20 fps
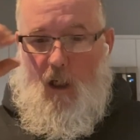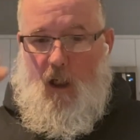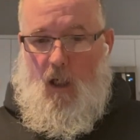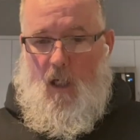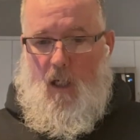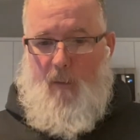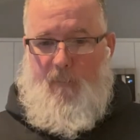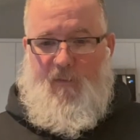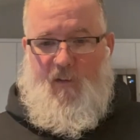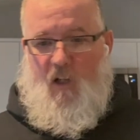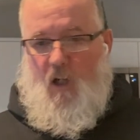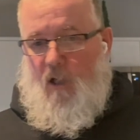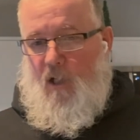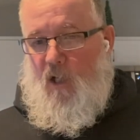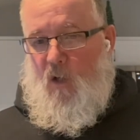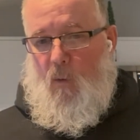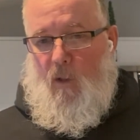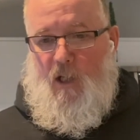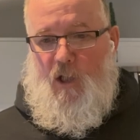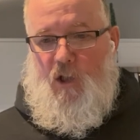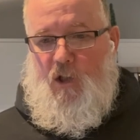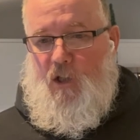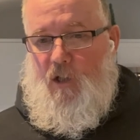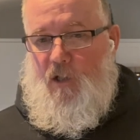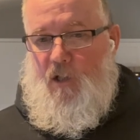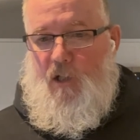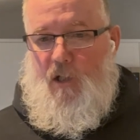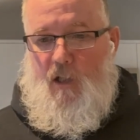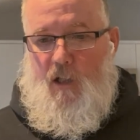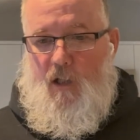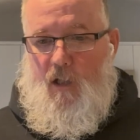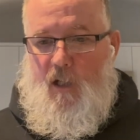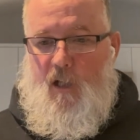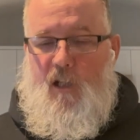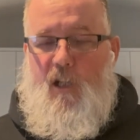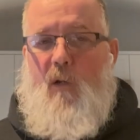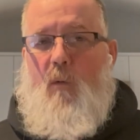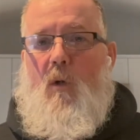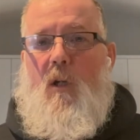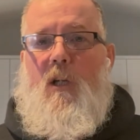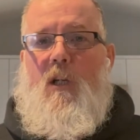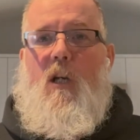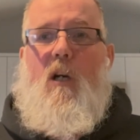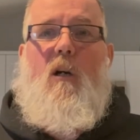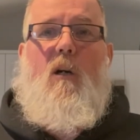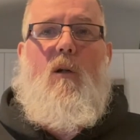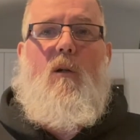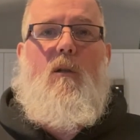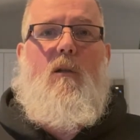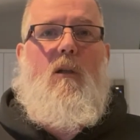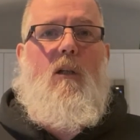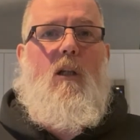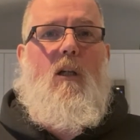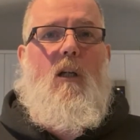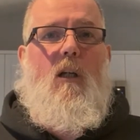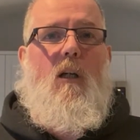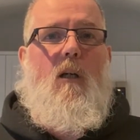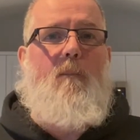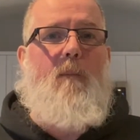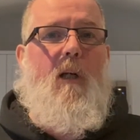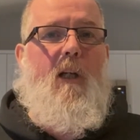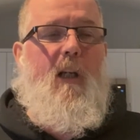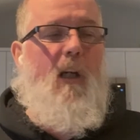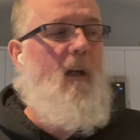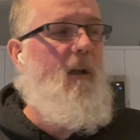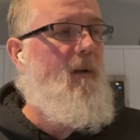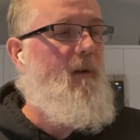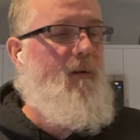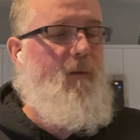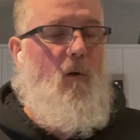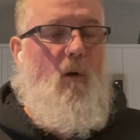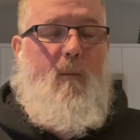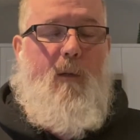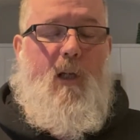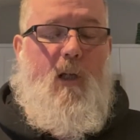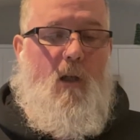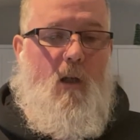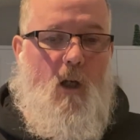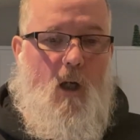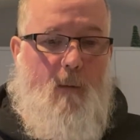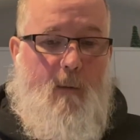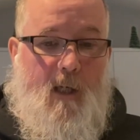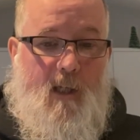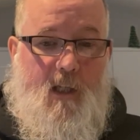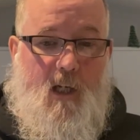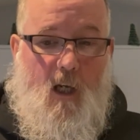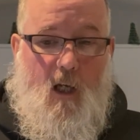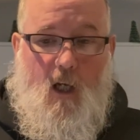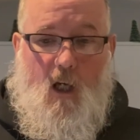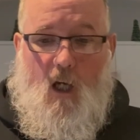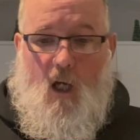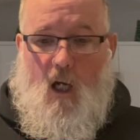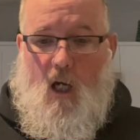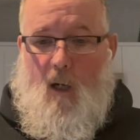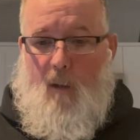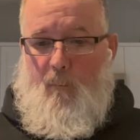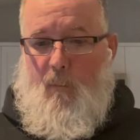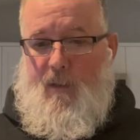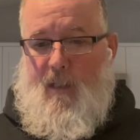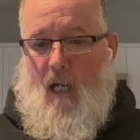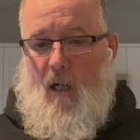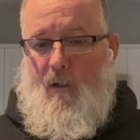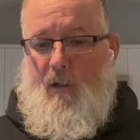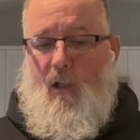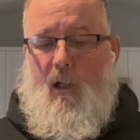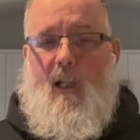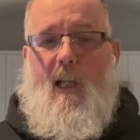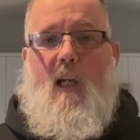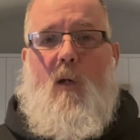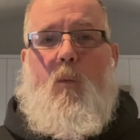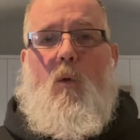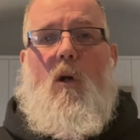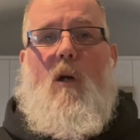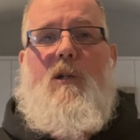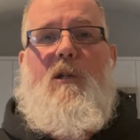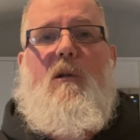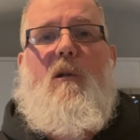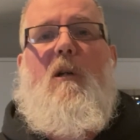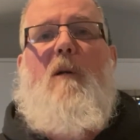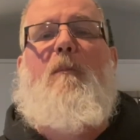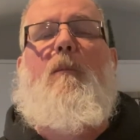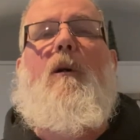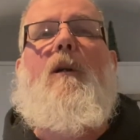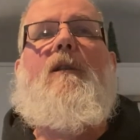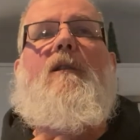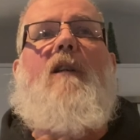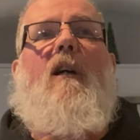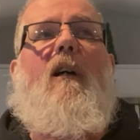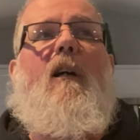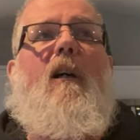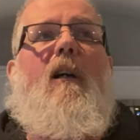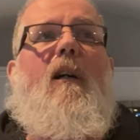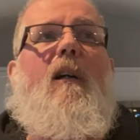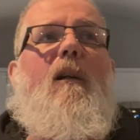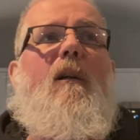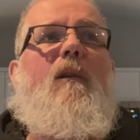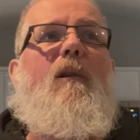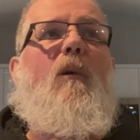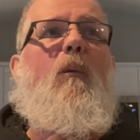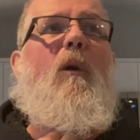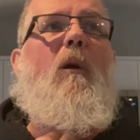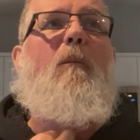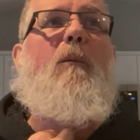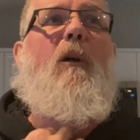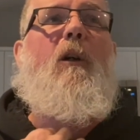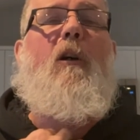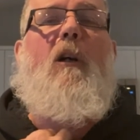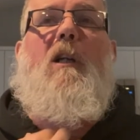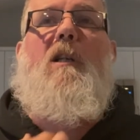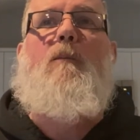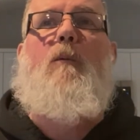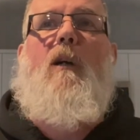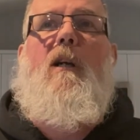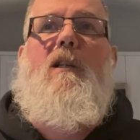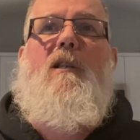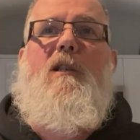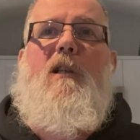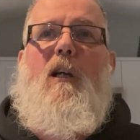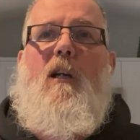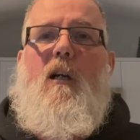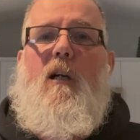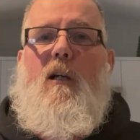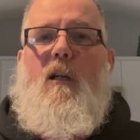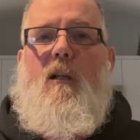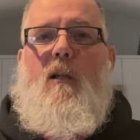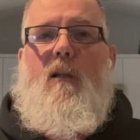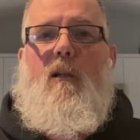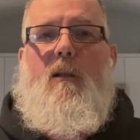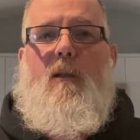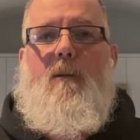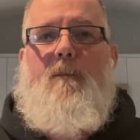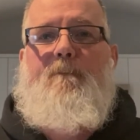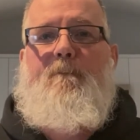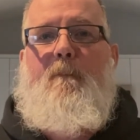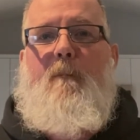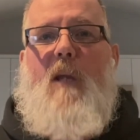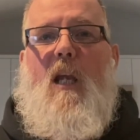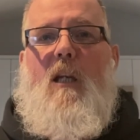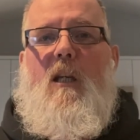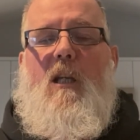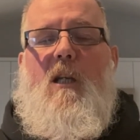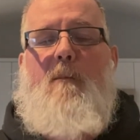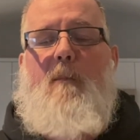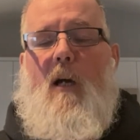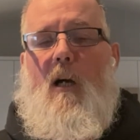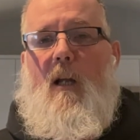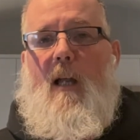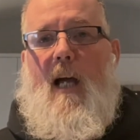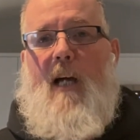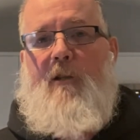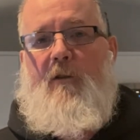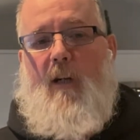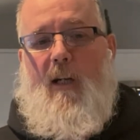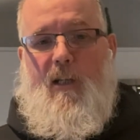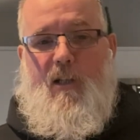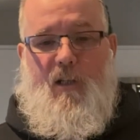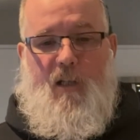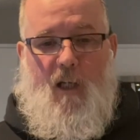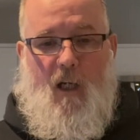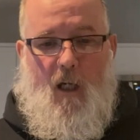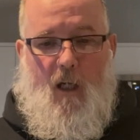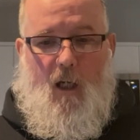If you've got any questions, anything you want to know, again, throw them in your comments. Down in the link, we're also going to put the Wheelburner Express email address.